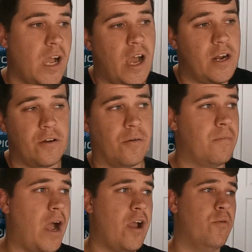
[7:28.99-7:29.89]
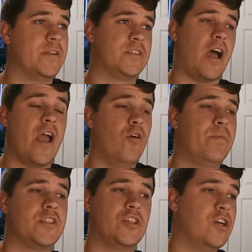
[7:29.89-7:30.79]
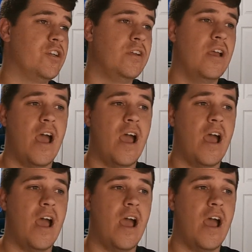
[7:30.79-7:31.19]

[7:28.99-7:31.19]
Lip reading: I don't know. I hope it's good.